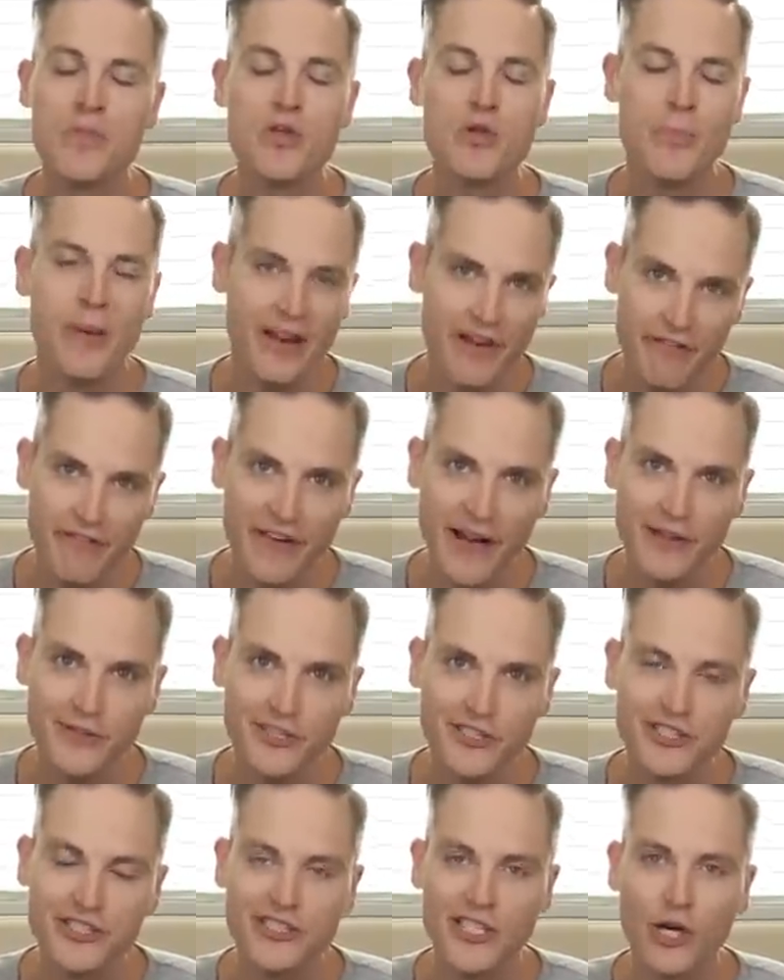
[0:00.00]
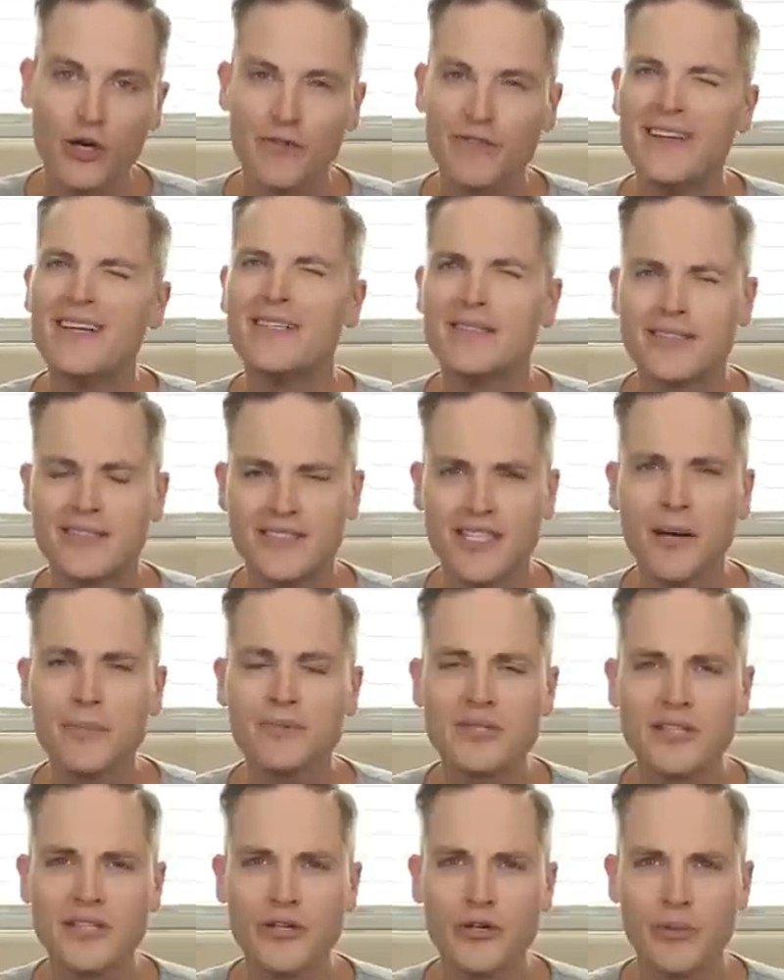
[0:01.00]
you might have found yourself
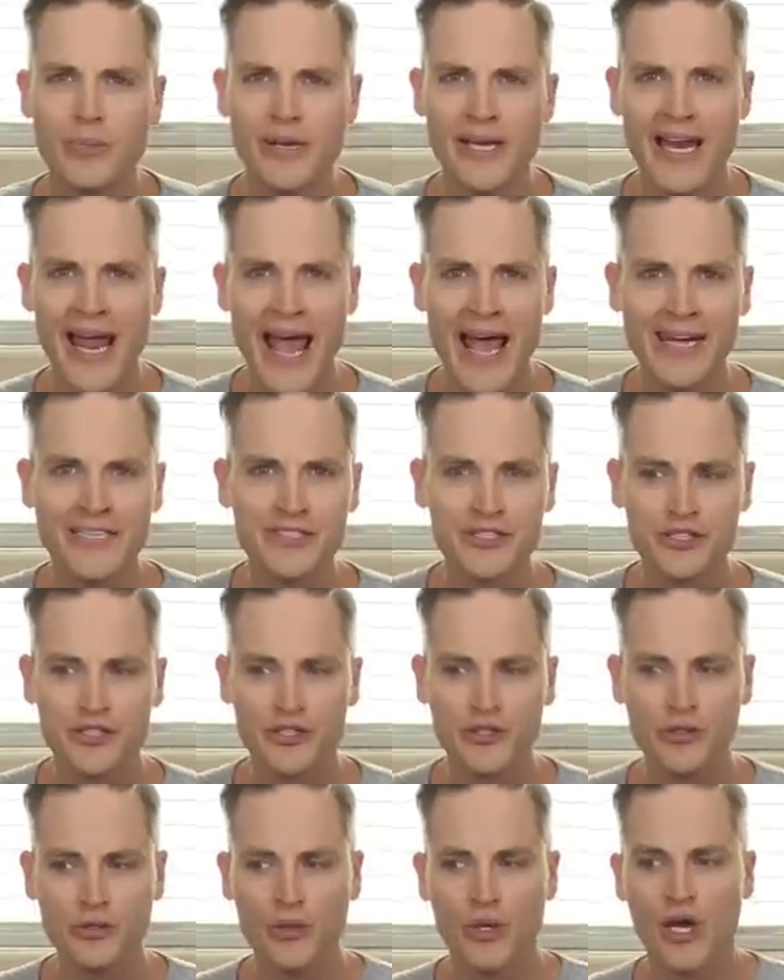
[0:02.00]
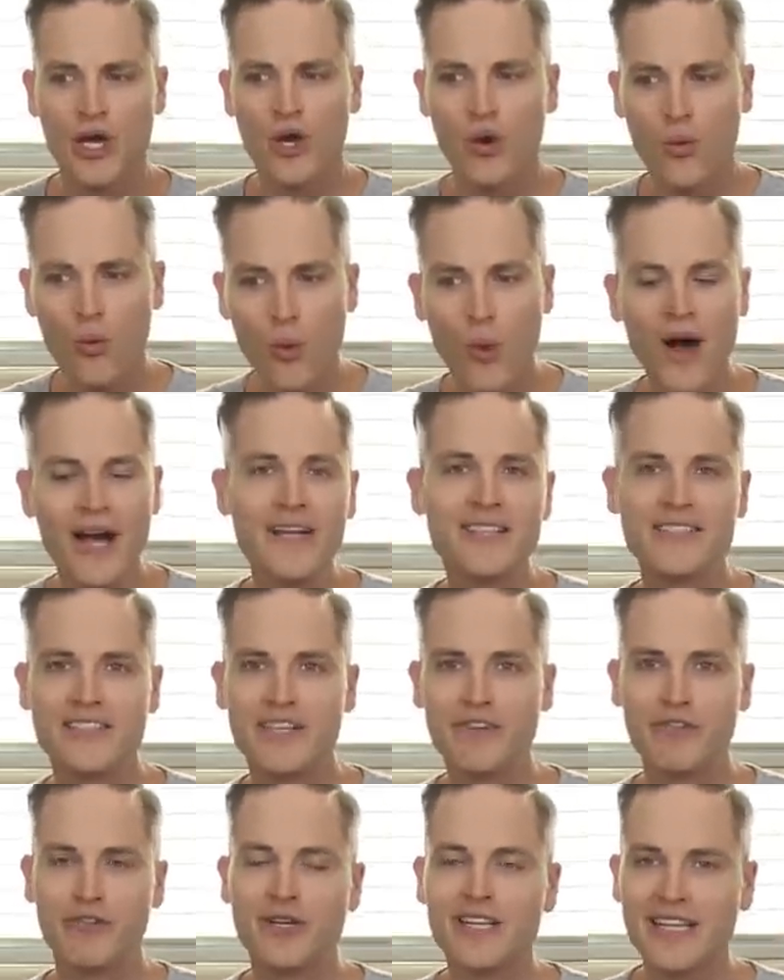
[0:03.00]
stumped a little bit as to what
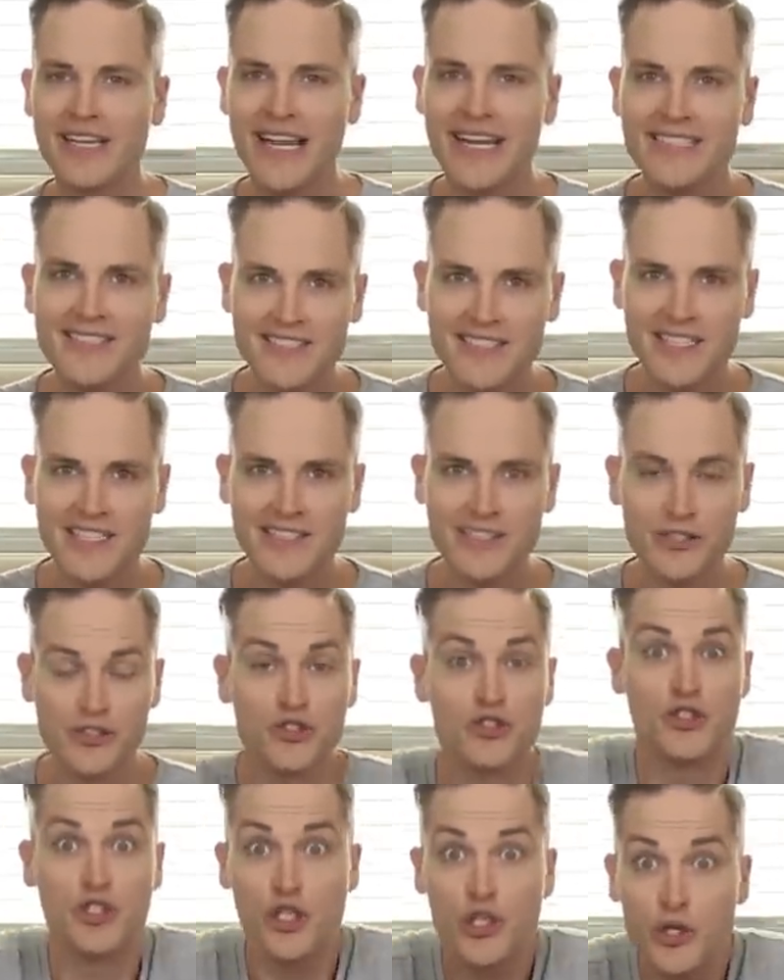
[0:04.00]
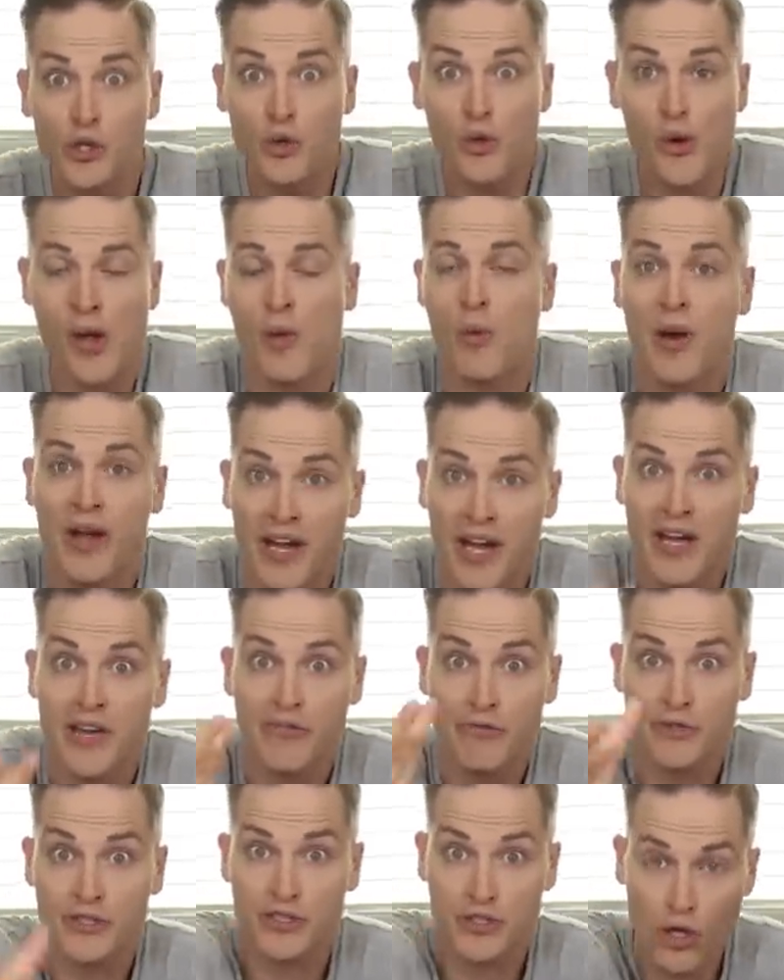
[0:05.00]
different lenses do and what kind
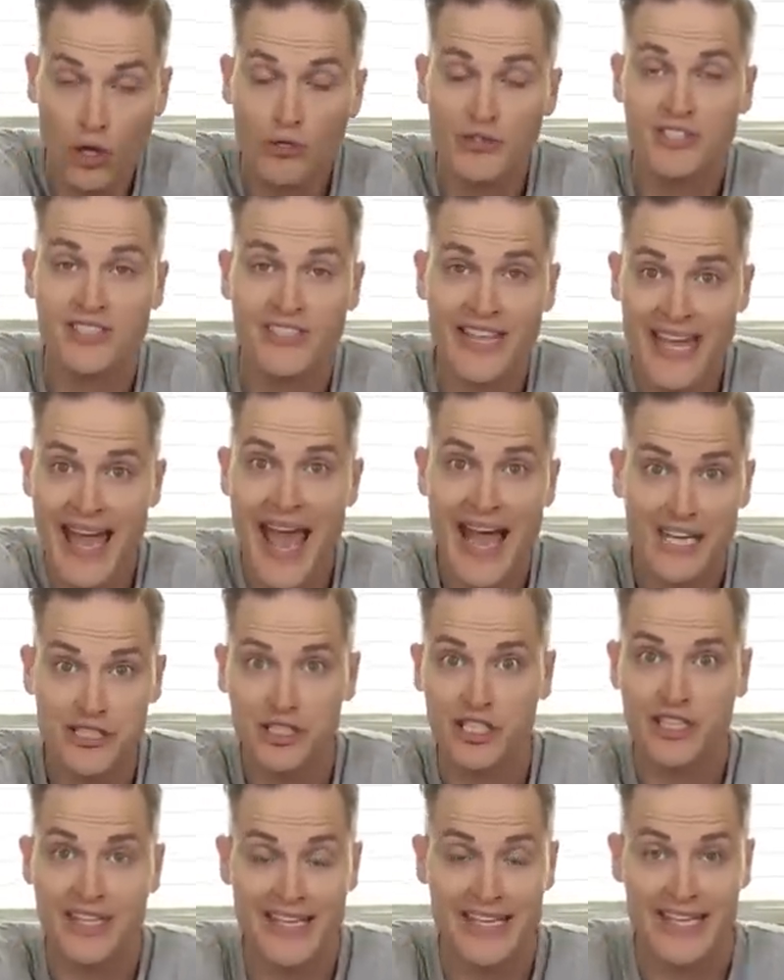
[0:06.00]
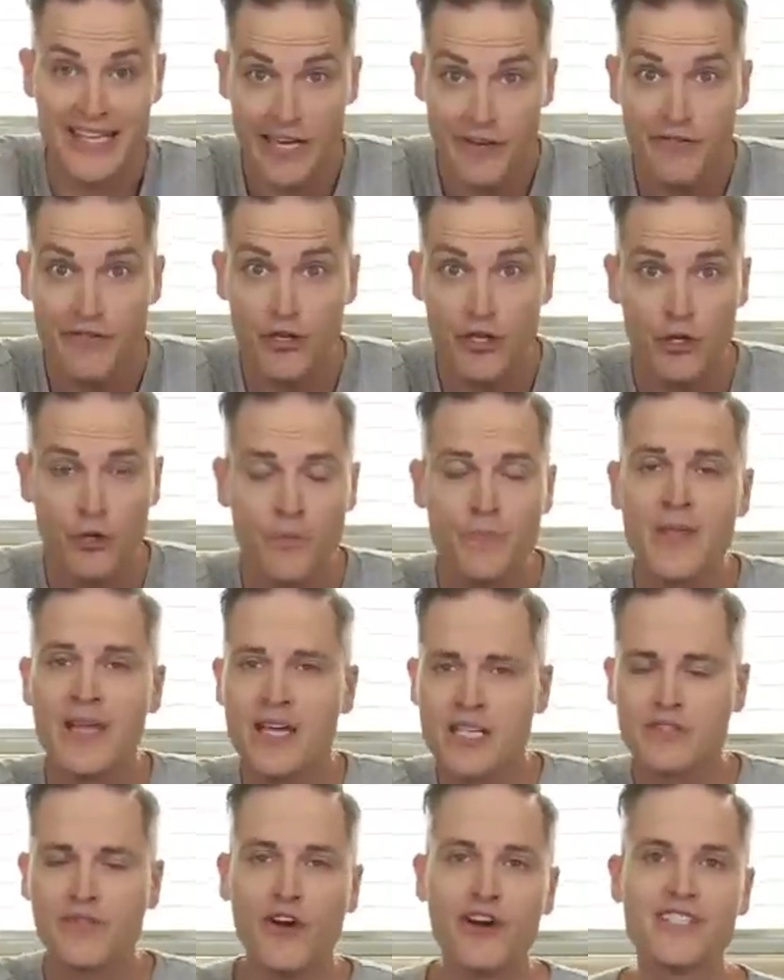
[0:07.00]
of results they actually give you
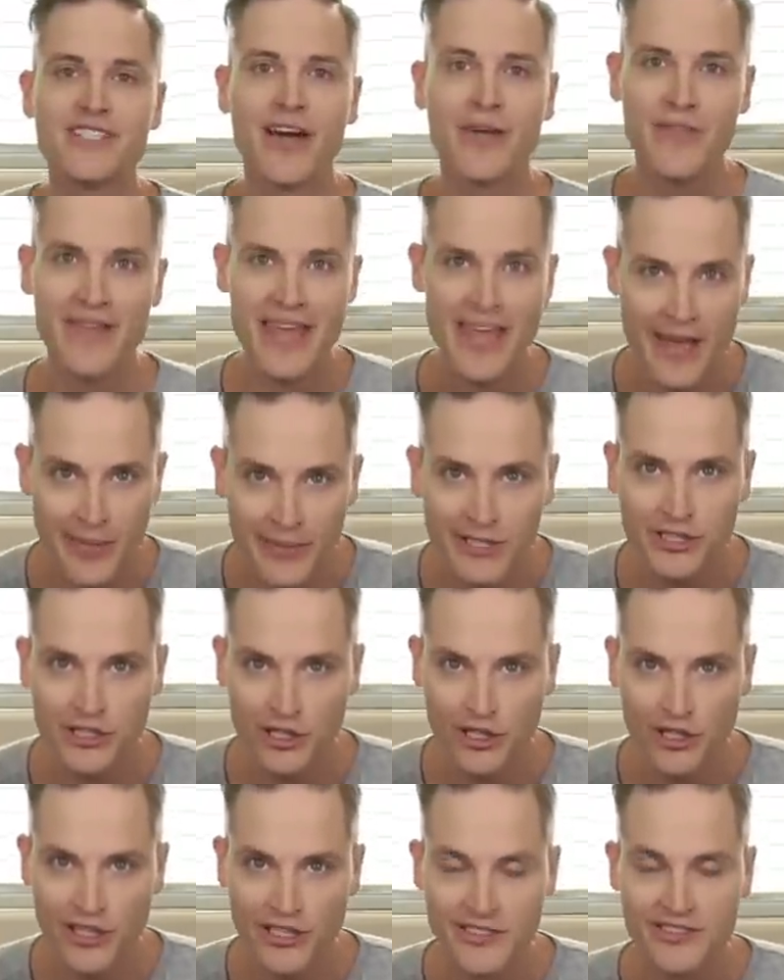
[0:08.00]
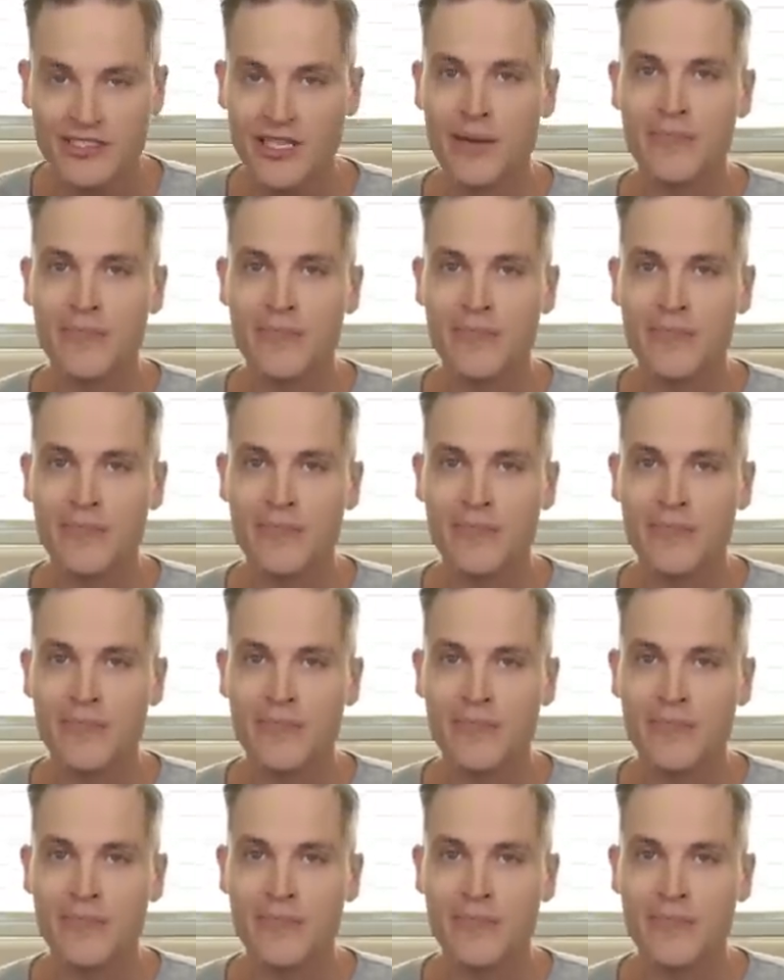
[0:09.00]
as far as how the image looks.